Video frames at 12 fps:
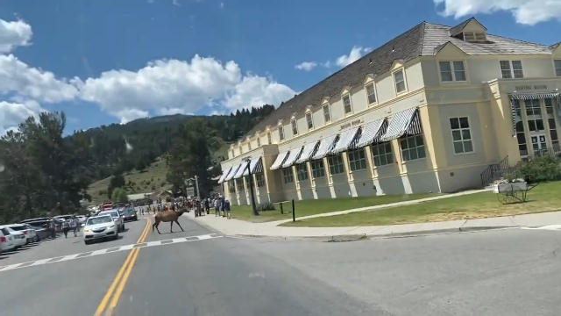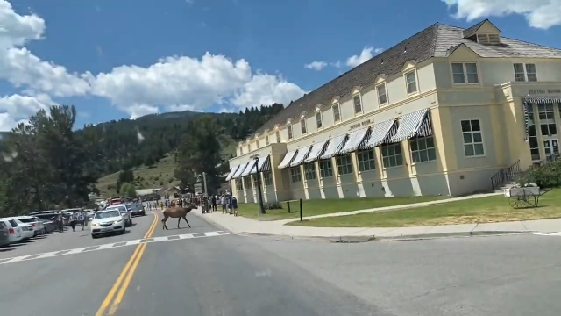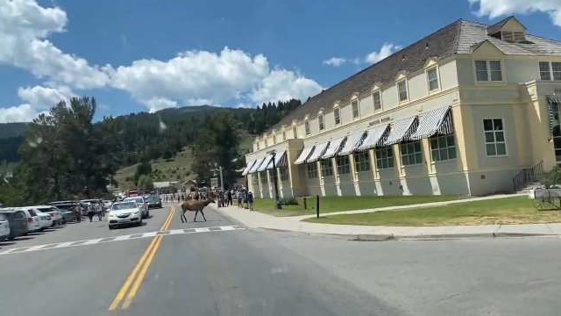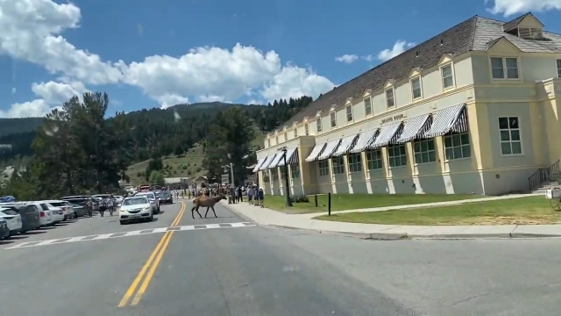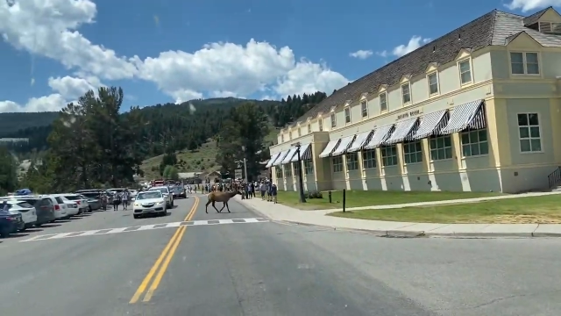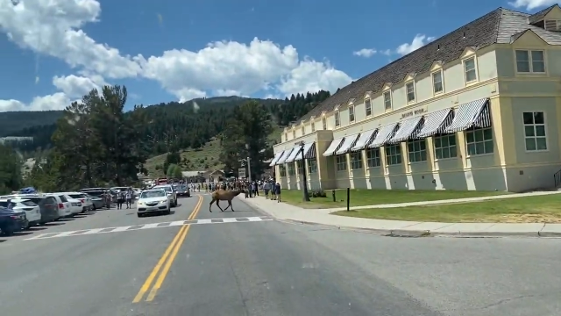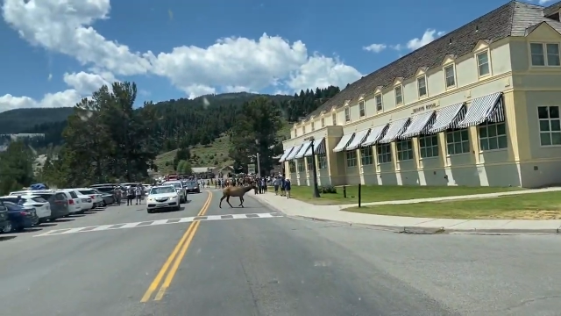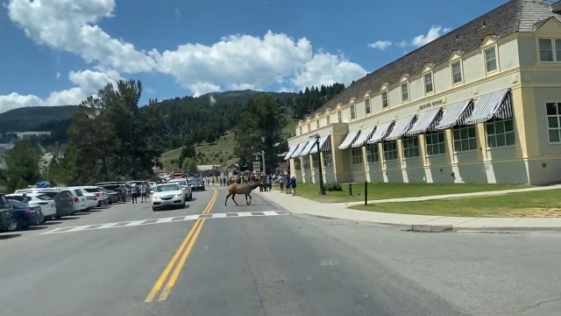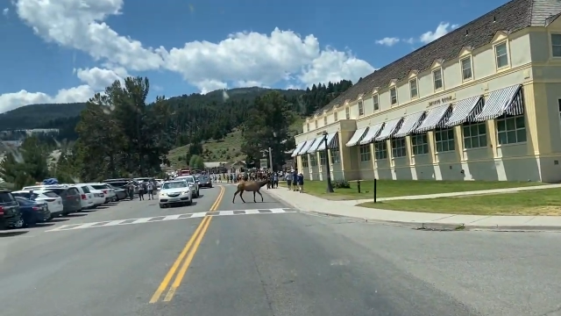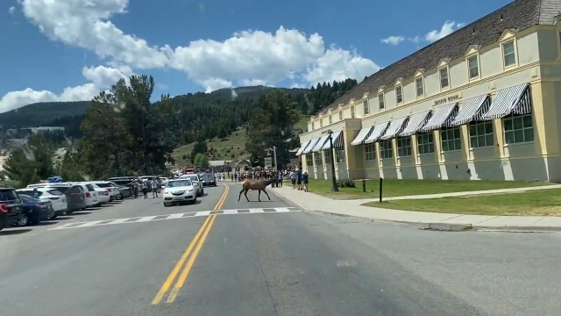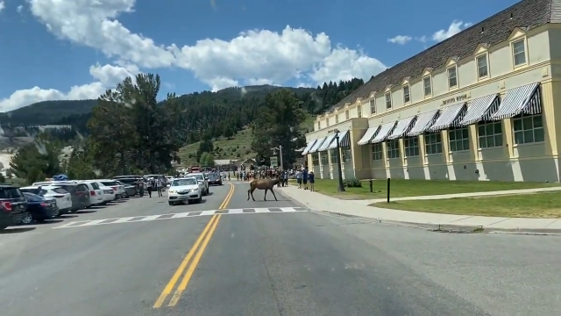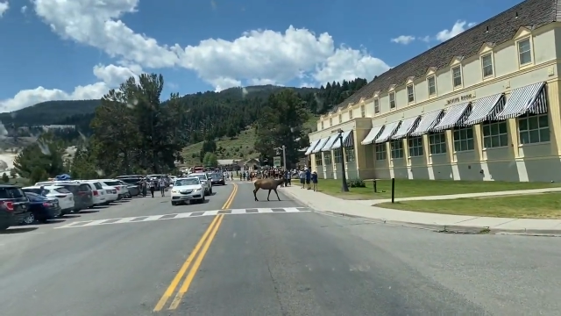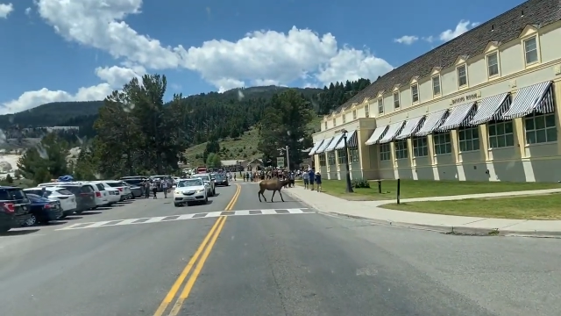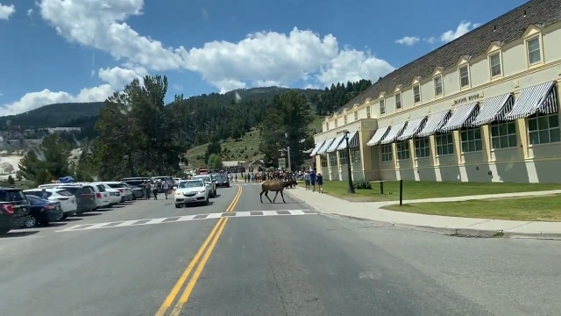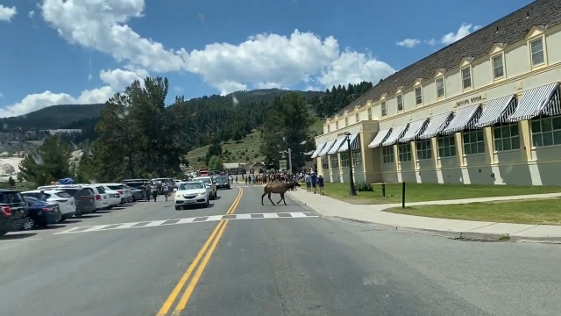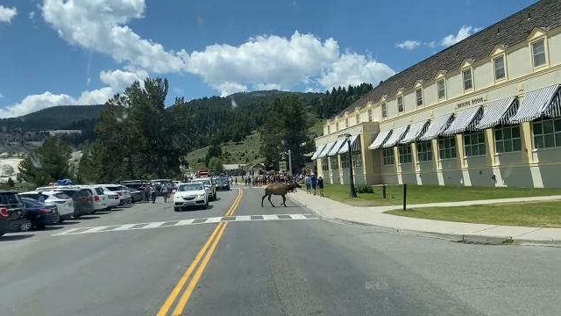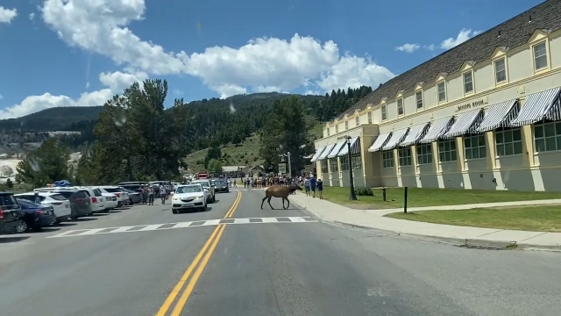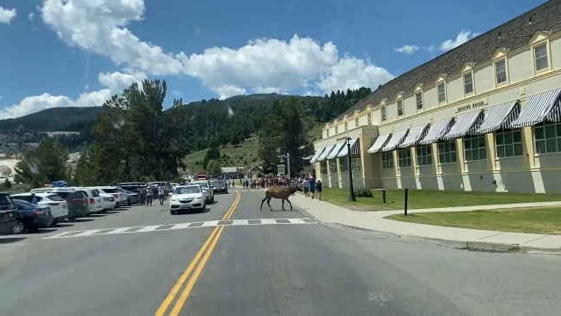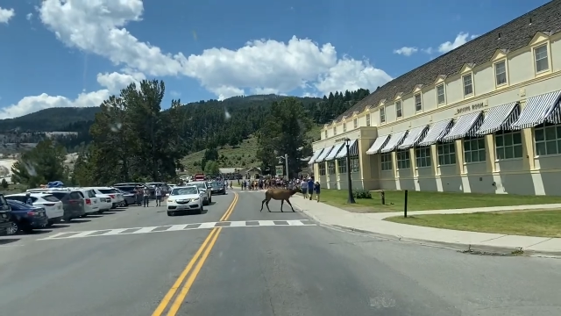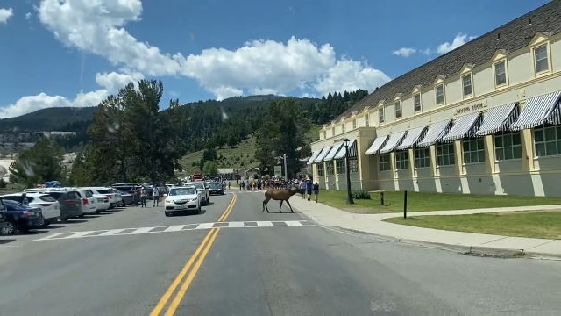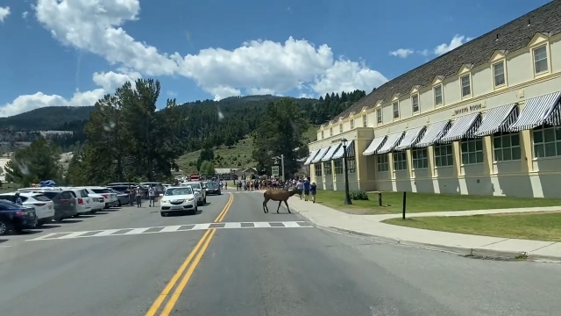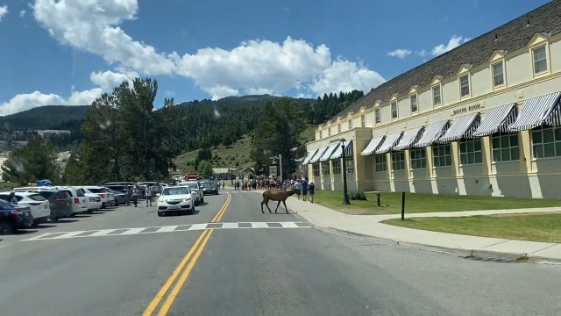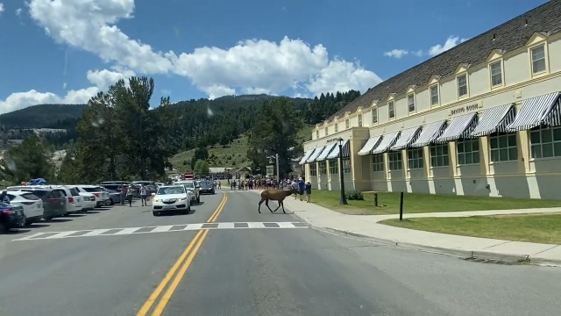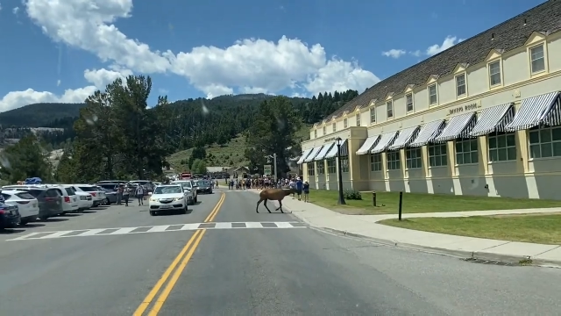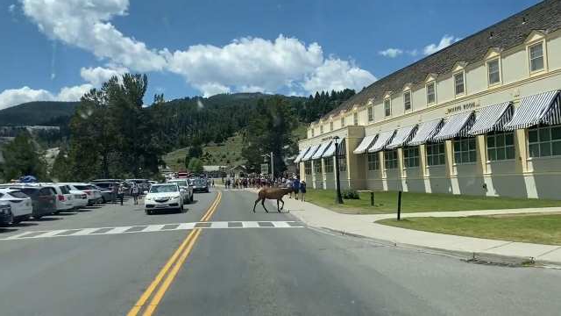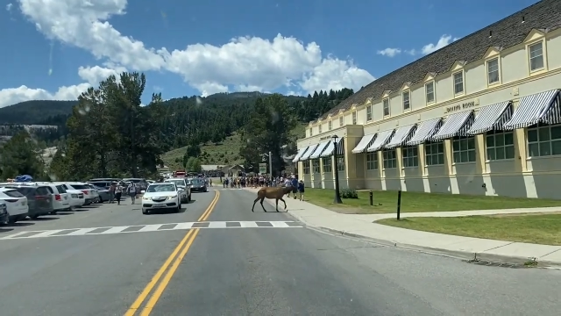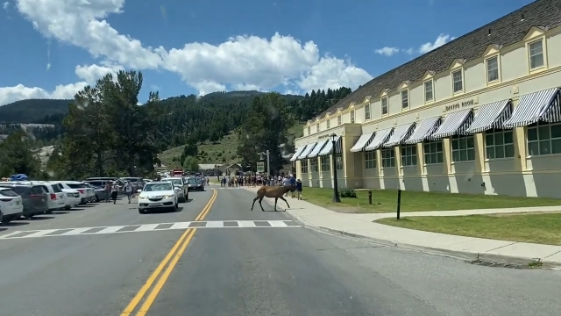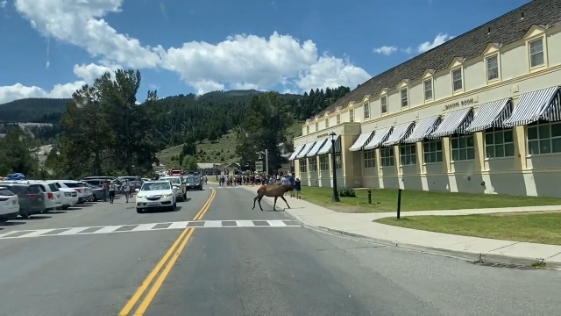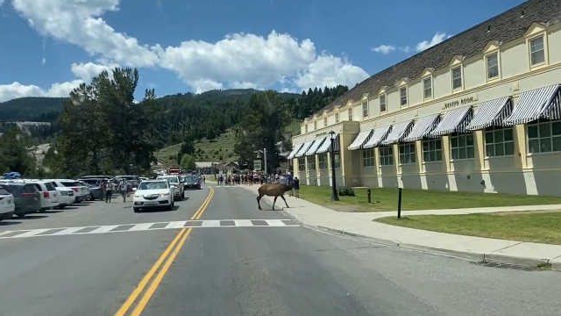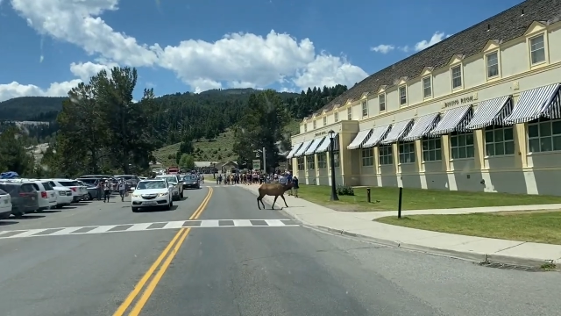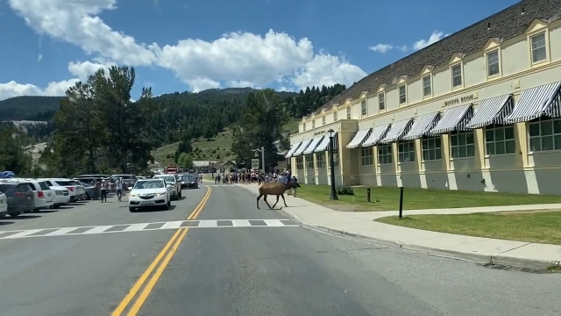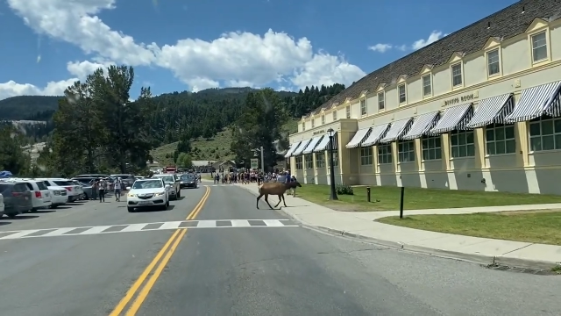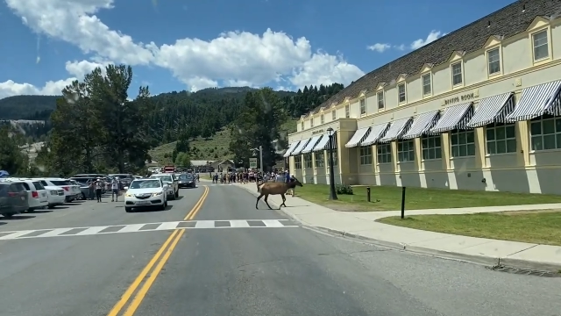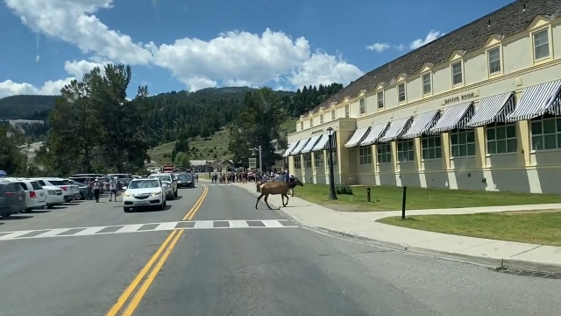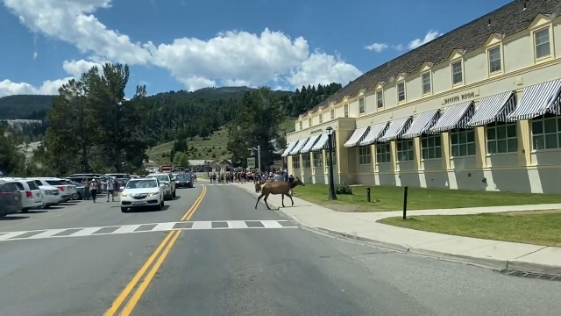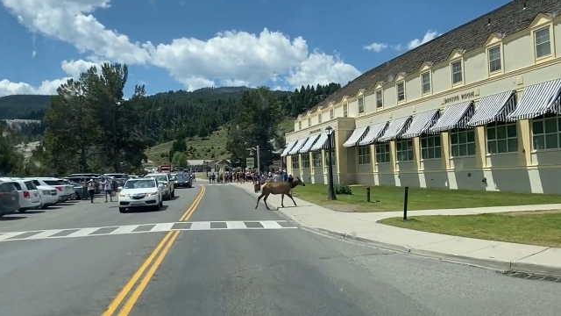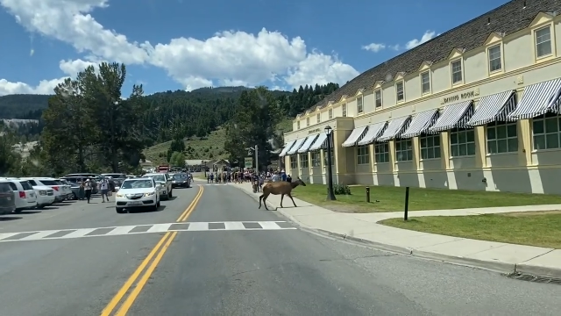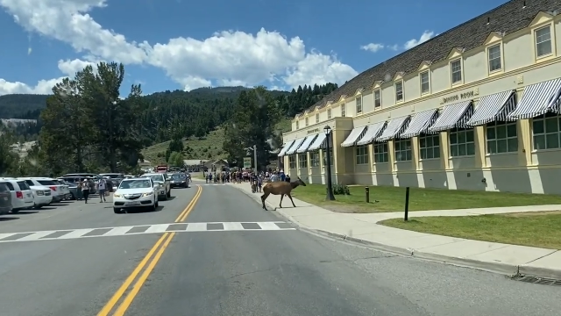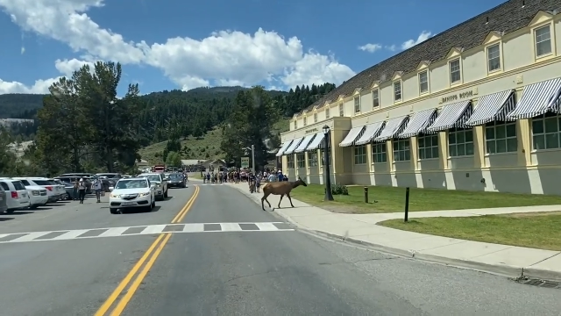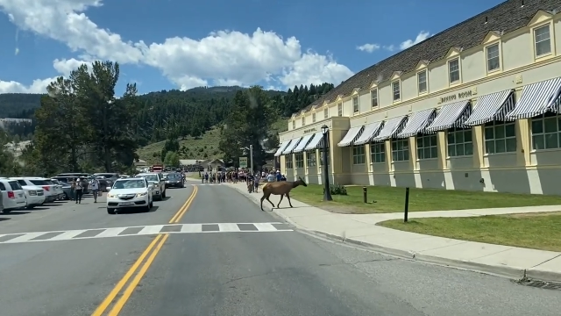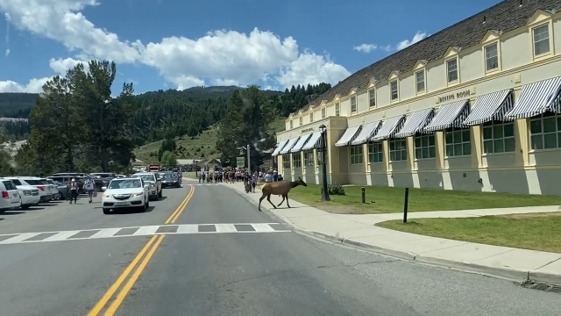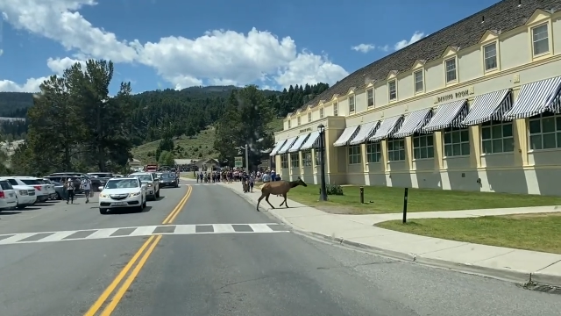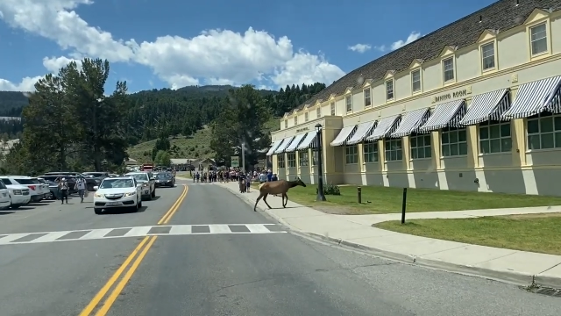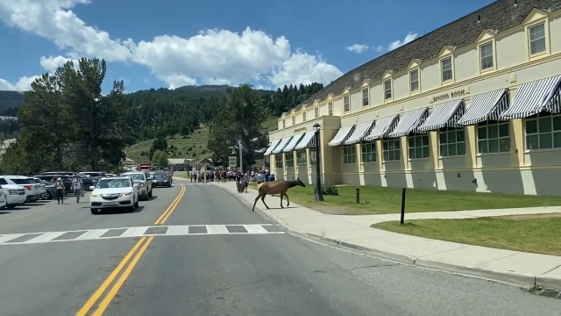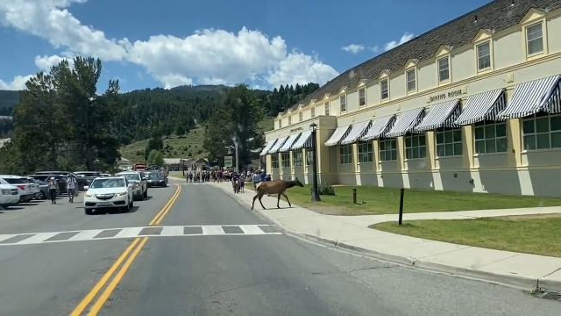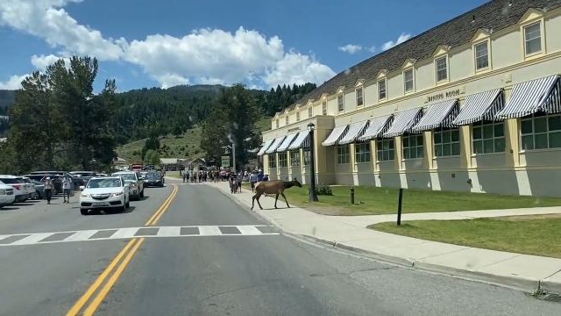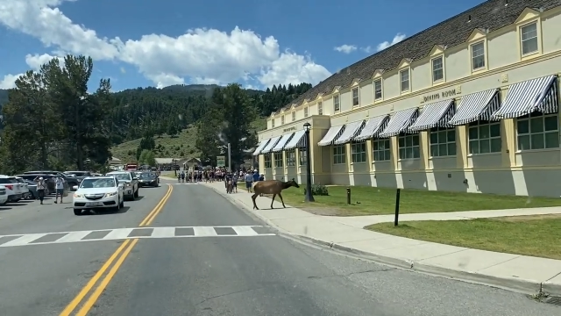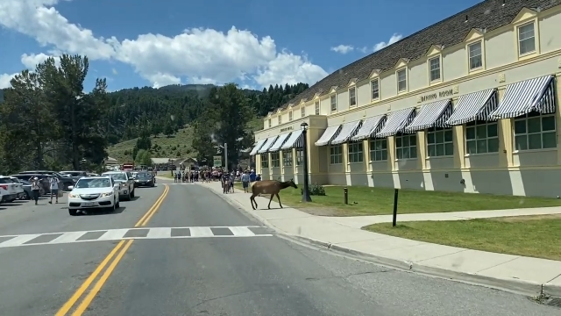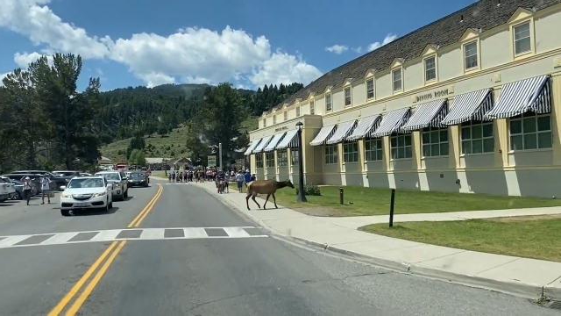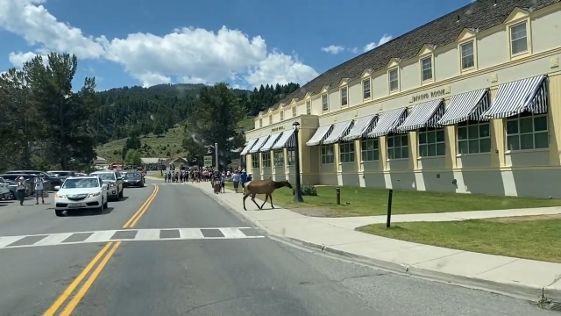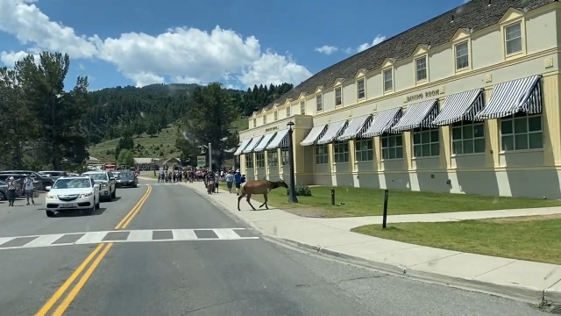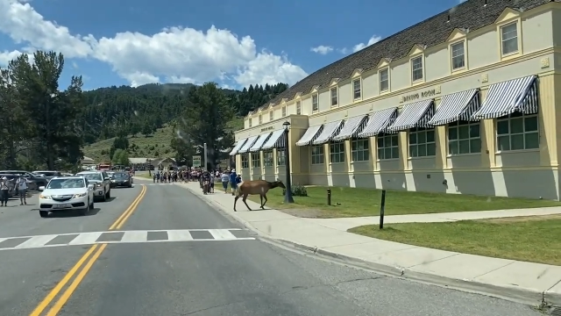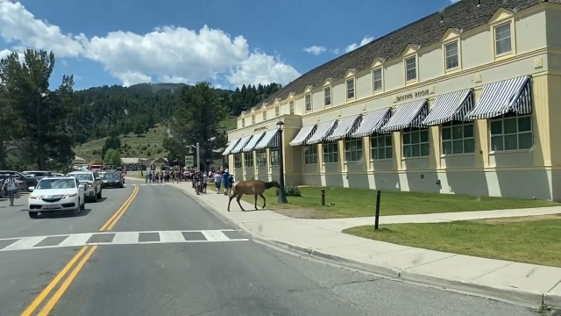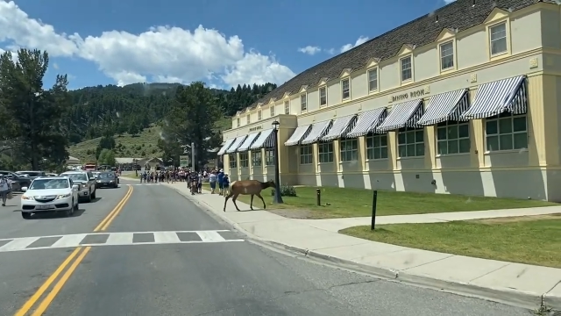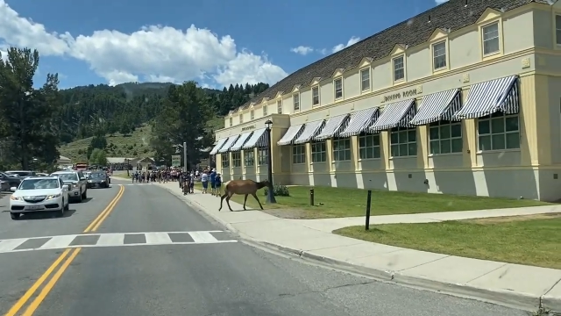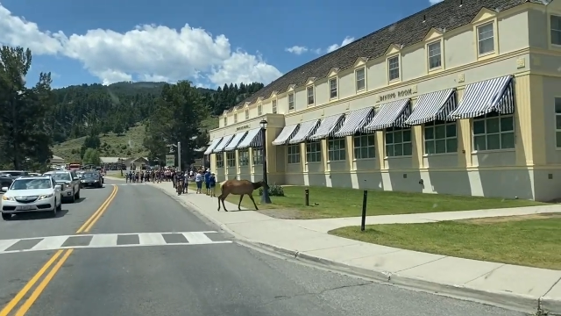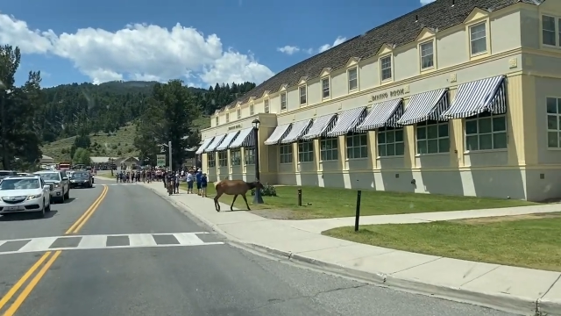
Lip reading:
Nobody's mouth can be seen.